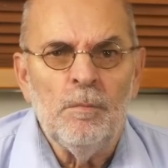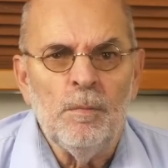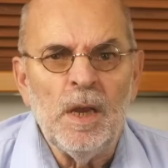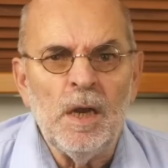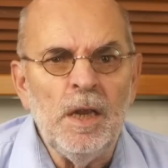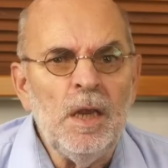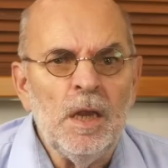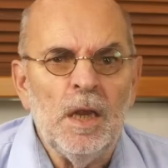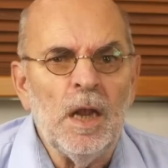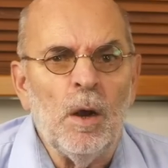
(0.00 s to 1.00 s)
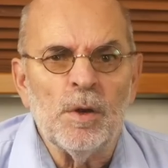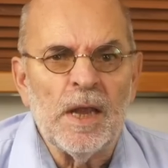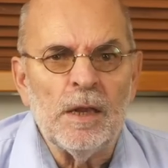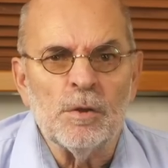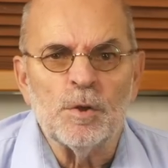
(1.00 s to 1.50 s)
mainly in how it
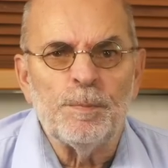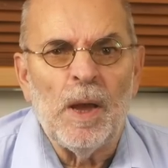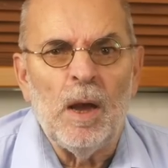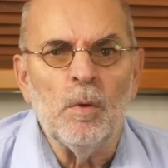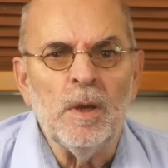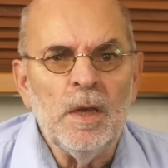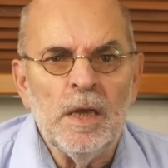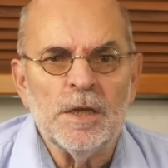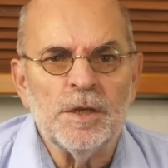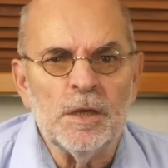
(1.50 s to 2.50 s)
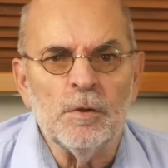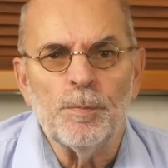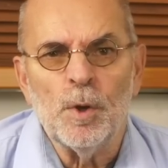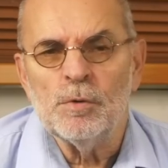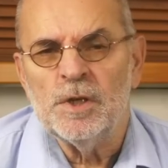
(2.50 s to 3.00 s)
handles power and signal
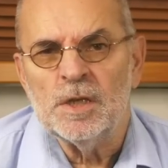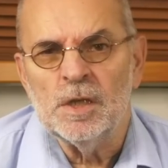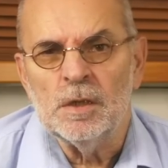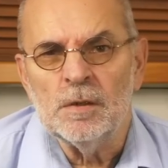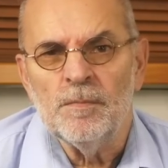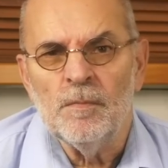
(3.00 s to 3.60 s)
processing.